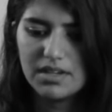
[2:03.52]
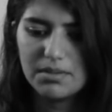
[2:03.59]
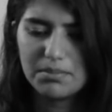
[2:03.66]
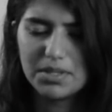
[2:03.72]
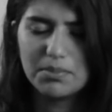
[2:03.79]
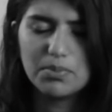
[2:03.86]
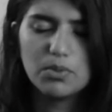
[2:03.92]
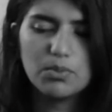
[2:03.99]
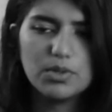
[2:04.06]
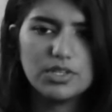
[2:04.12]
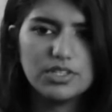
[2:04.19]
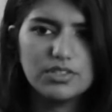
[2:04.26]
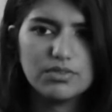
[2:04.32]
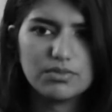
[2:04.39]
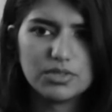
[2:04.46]
People
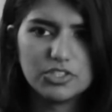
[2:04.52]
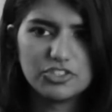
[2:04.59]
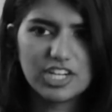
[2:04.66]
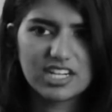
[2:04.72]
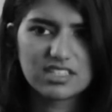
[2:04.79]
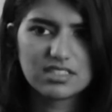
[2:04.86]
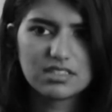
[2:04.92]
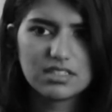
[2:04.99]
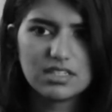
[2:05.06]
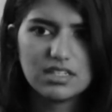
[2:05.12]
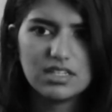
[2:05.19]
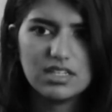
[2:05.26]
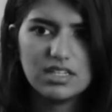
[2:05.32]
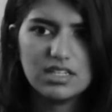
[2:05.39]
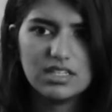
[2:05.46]
would reject
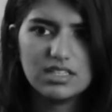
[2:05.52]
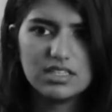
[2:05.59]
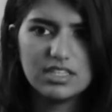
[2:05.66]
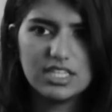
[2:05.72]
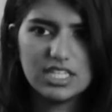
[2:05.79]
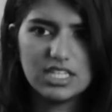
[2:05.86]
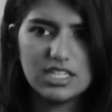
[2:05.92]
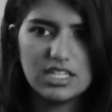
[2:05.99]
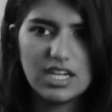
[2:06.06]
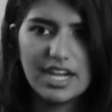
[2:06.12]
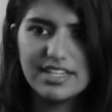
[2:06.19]
the